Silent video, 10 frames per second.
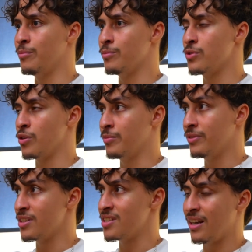So
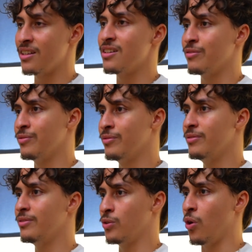the standards have
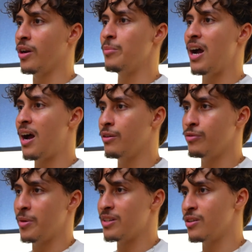gotten a bit higher for
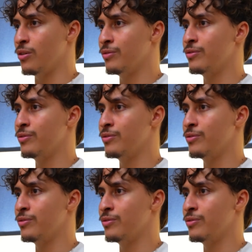myself.